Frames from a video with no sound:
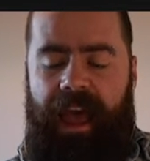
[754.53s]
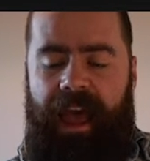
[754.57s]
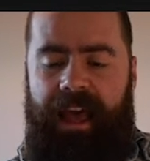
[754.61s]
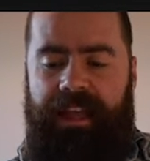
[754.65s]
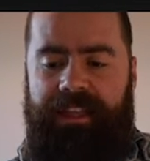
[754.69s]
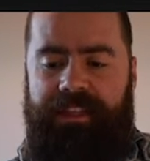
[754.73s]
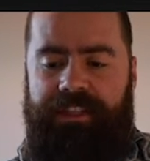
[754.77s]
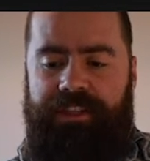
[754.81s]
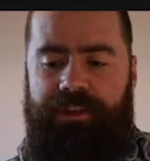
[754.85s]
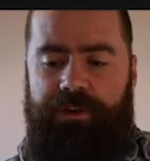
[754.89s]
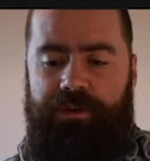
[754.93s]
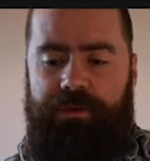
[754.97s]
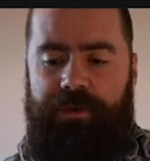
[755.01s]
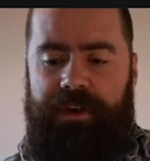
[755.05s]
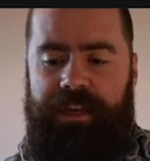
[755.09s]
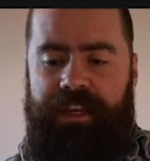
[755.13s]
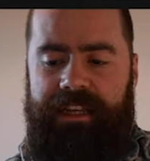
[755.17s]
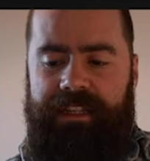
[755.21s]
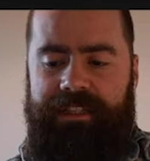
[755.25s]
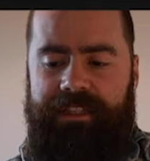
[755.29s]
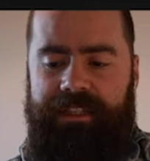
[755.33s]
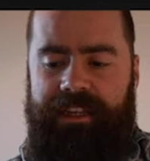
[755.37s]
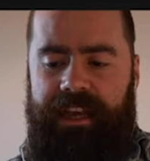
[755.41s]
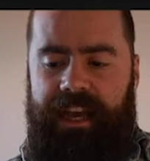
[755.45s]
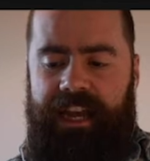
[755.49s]
And so
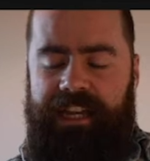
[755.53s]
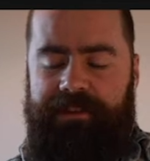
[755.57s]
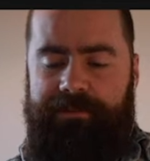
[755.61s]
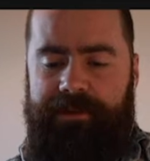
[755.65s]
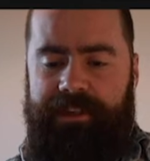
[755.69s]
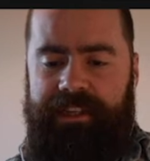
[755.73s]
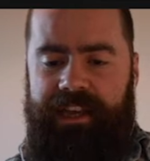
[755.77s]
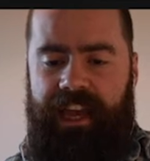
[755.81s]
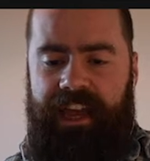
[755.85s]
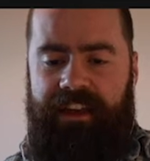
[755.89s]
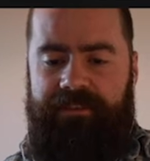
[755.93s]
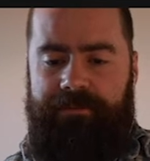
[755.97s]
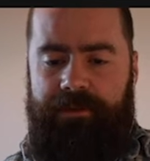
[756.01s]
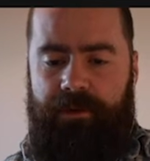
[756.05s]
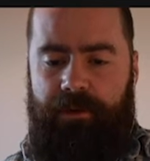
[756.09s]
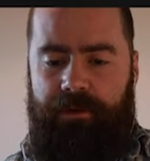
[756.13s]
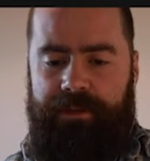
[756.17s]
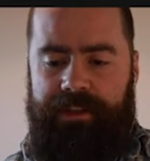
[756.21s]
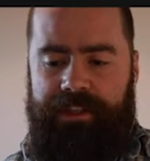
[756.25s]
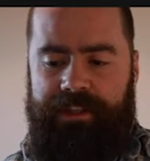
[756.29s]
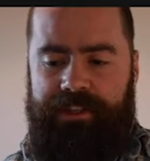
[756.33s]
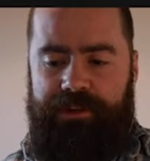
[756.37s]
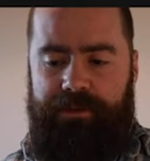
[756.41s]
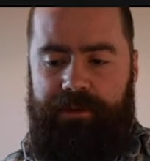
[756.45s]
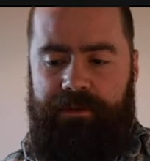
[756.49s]
his engagement gave me all
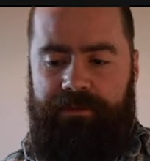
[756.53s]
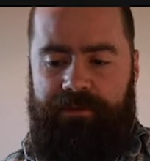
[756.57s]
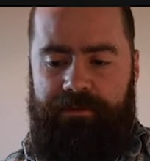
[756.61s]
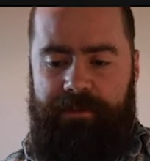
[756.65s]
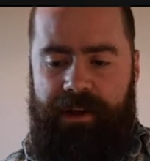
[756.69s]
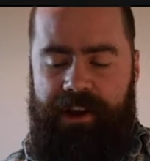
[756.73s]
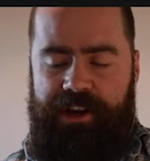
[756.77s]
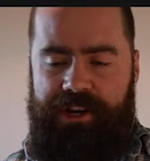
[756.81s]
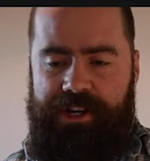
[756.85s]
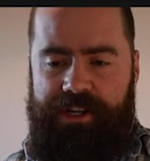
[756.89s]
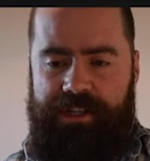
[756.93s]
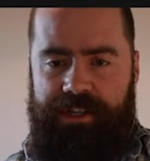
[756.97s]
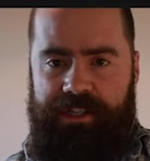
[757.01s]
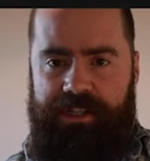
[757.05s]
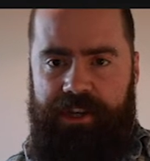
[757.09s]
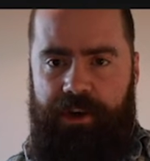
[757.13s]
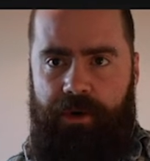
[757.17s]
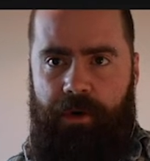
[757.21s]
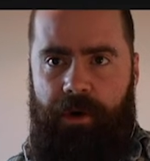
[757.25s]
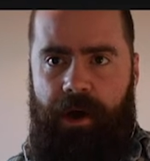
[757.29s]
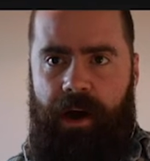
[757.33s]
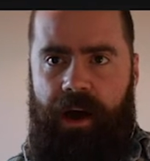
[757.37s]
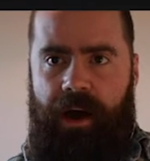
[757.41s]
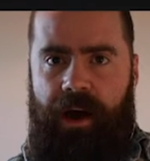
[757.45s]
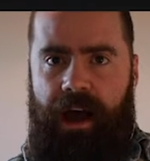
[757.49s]
this new information. So
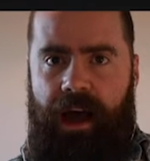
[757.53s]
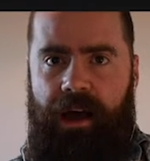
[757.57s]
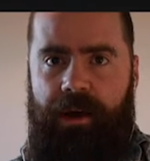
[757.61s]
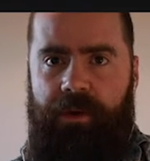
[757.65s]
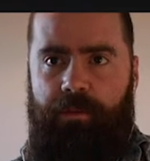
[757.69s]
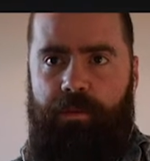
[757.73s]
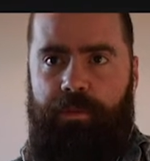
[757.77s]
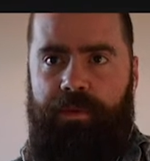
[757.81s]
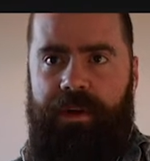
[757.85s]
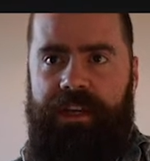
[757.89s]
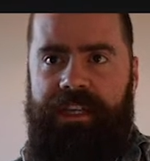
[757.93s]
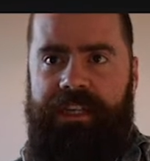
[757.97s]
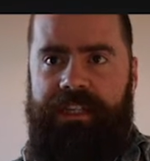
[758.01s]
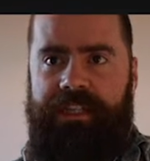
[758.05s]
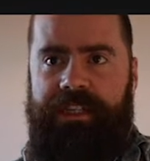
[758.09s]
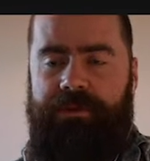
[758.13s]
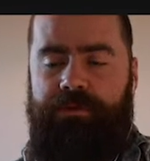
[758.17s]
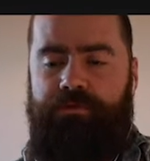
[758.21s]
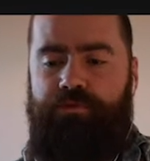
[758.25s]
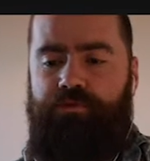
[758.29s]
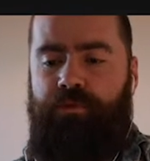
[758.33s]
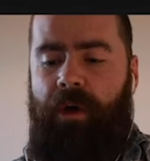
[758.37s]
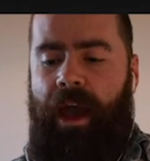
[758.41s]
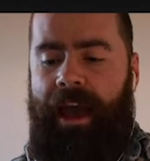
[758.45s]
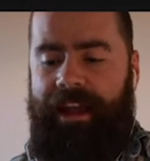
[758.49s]
we
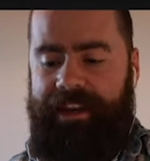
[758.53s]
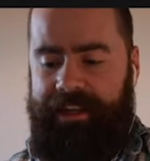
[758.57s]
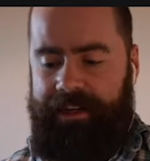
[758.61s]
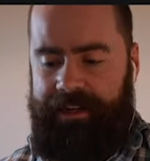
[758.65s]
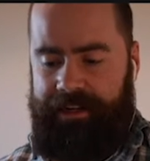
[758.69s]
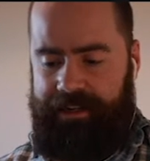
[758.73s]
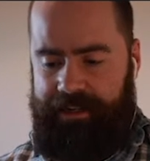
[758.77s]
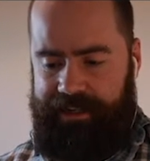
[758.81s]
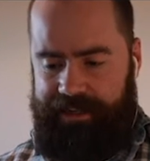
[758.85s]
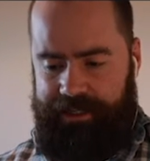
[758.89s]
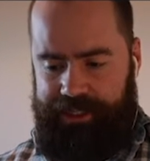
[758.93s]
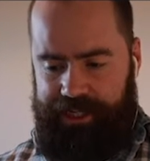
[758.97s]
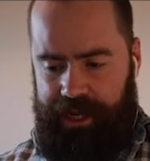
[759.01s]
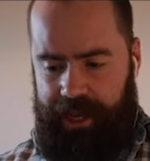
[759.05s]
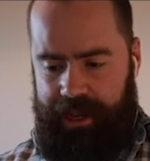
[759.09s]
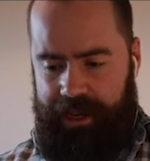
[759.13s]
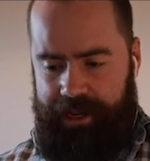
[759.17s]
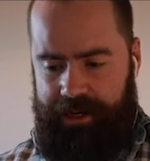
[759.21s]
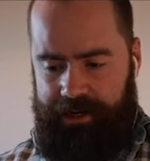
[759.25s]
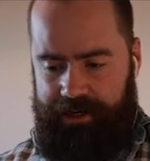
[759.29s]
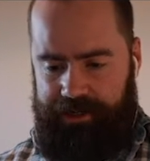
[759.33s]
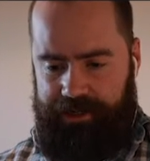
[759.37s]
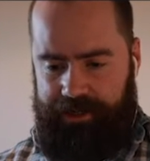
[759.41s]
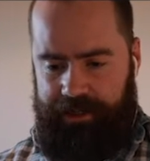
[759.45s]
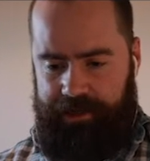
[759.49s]
radically
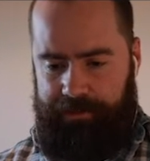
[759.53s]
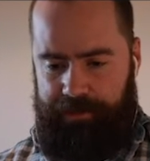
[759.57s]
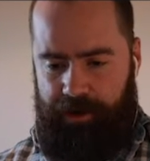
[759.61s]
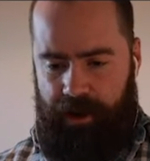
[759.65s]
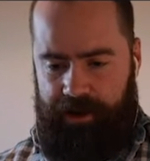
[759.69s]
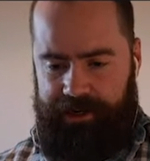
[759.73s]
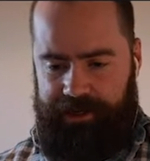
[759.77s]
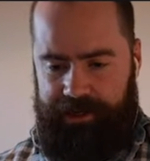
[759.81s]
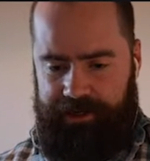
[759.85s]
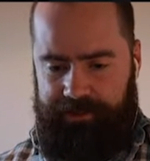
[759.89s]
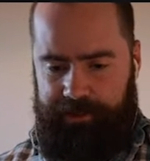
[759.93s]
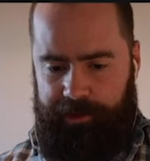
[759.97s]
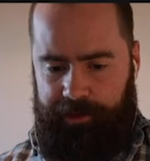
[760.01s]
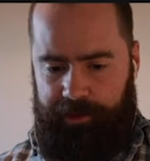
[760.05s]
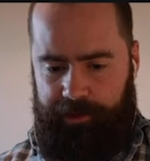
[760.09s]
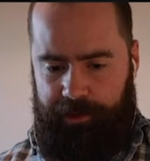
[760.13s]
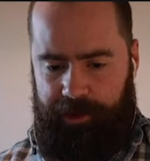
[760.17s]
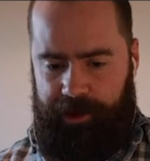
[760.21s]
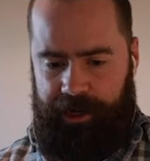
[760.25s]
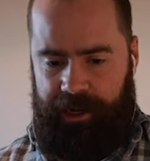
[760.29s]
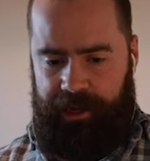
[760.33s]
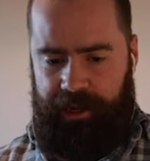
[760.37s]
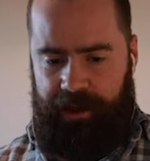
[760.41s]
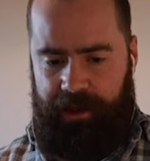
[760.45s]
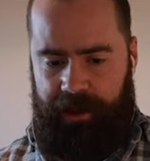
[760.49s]
changed the project we were
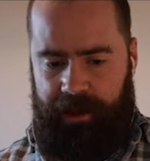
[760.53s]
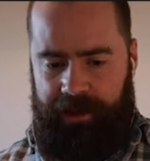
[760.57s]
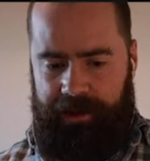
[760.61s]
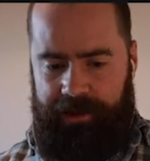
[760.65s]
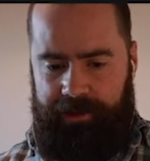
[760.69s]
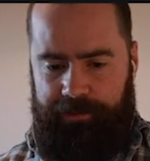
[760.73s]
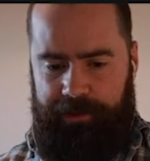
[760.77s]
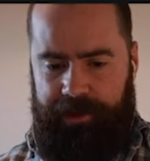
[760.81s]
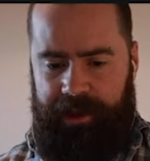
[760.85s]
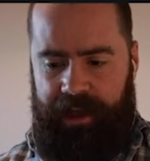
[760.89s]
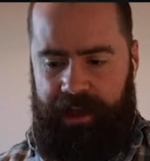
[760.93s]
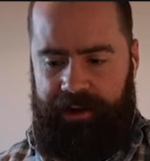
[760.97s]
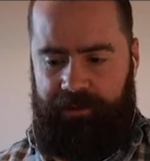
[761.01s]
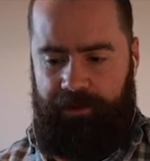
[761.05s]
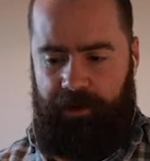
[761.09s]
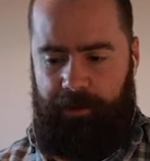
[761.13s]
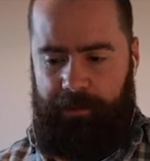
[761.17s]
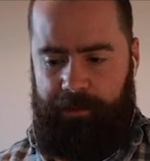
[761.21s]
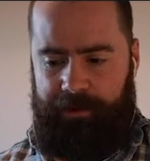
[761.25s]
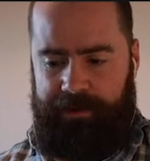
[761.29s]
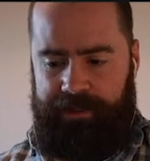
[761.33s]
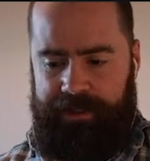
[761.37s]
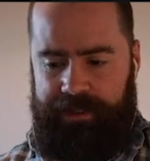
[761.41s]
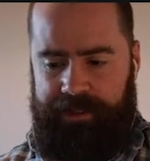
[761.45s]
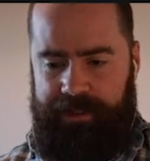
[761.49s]
working on. We kind of
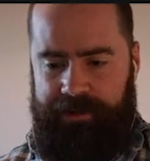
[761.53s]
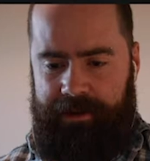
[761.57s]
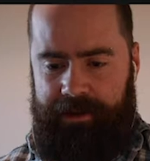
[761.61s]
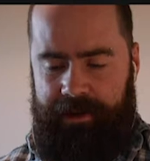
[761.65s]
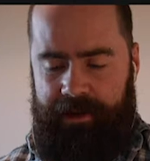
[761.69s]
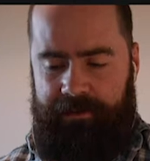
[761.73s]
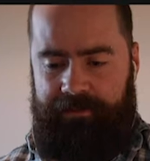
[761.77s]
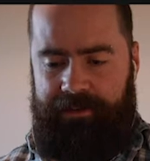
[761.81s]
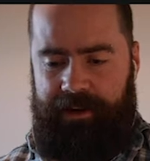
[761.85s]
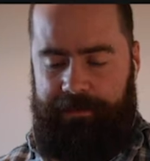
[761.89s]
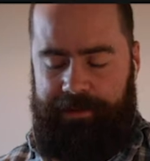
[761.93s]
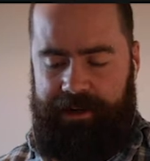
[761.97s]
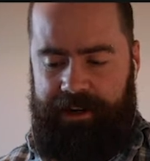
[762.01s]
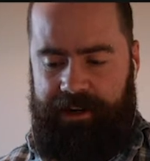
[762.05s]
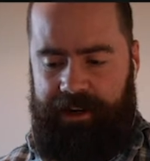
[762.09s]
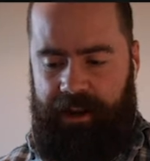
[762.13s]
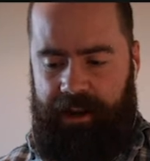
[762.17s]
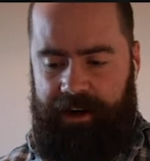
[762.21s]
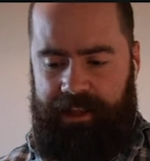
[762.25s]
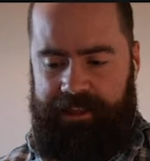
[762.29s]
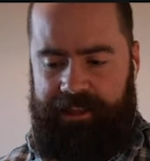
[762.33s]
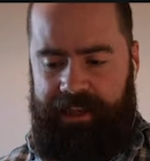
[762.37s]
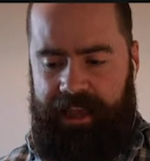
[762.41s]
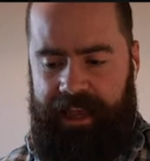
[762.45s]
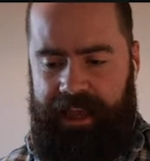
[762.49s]
almost flipped it on its
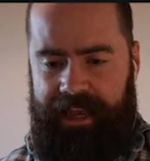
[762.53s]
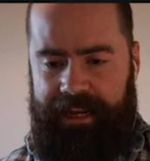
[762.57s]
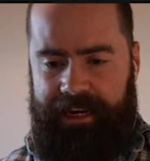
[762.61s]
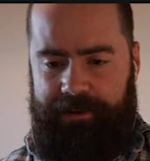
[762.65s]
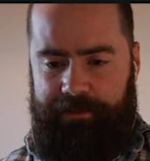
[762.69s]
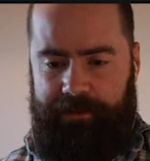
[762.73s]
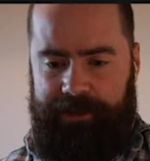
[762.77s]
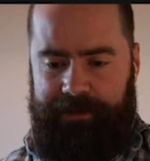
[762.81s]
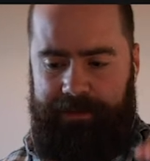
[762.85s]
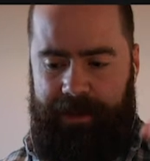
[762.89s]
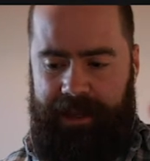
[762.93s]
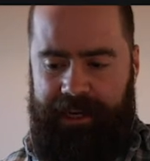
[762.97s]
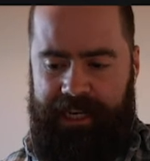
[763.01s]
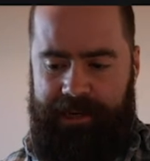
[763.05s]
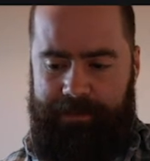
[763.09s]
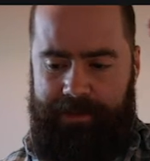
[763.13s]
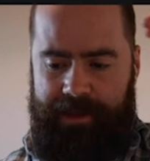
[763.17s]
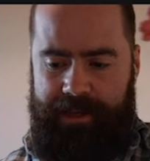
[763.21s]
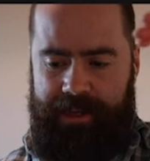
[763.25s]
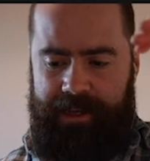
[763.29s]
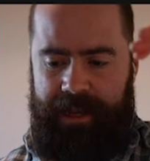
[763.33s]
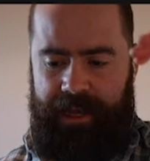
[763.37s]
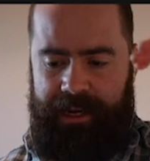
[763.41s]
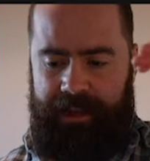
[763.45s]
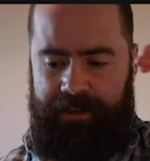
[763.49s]
head. It was meant to be
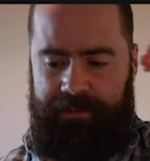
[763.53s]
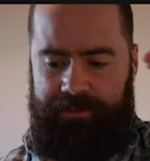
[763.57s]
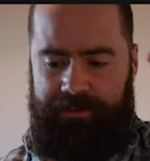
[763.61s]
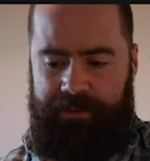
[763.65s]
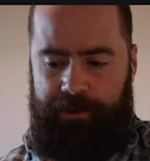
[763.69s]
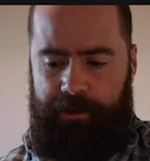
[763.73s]
kind of,